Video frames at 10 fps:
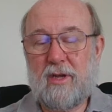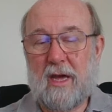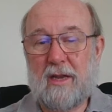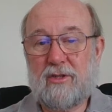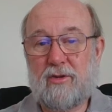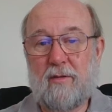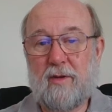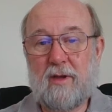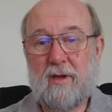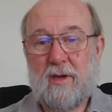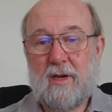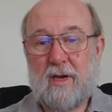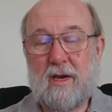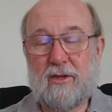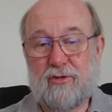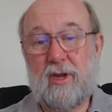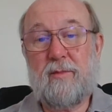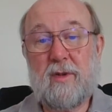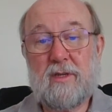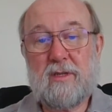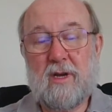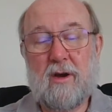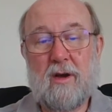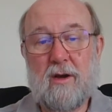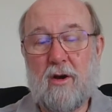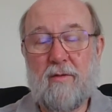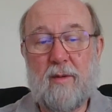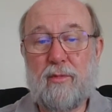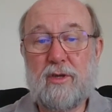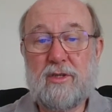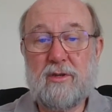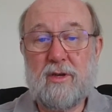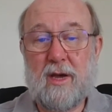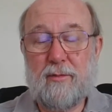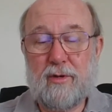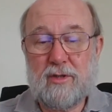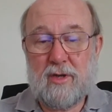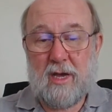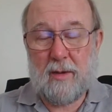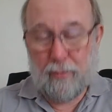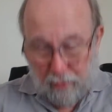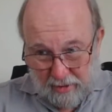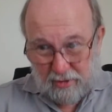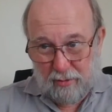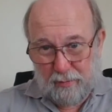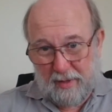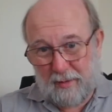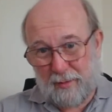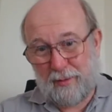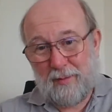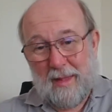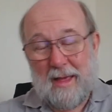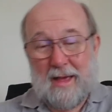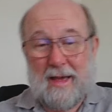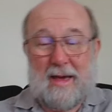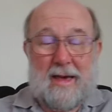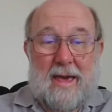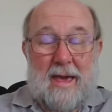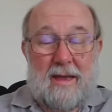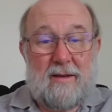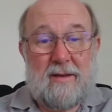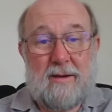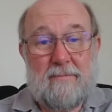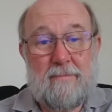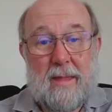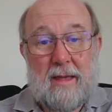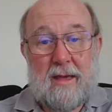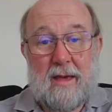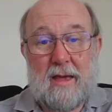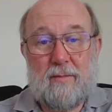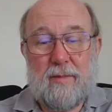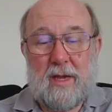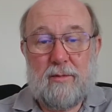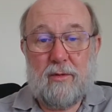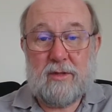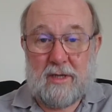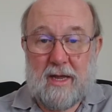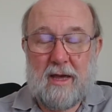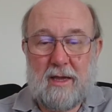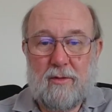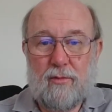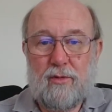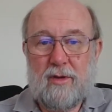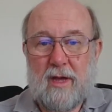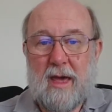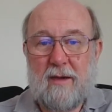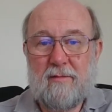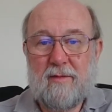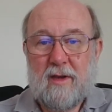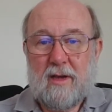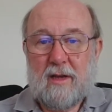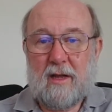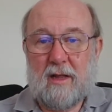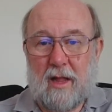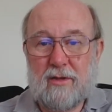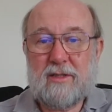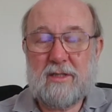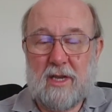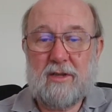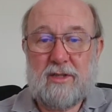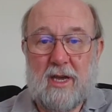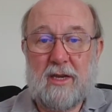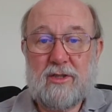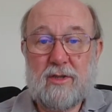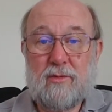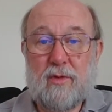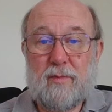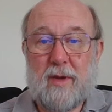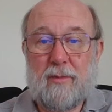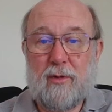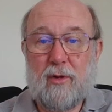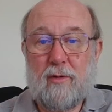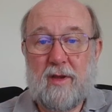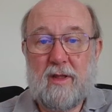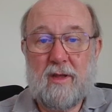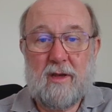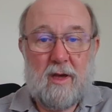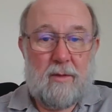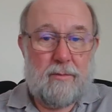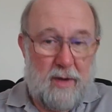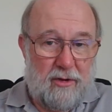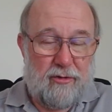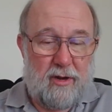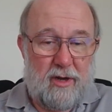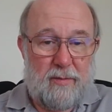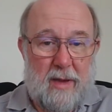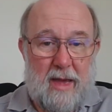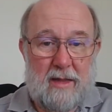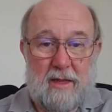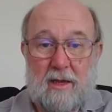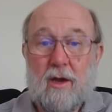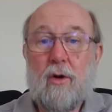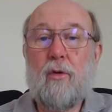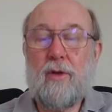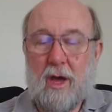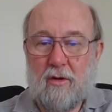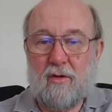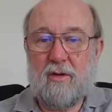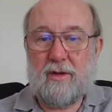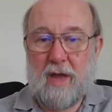catastrophic treatment of Aboriginal people, and people today would have close association with people who have either been treated badly or know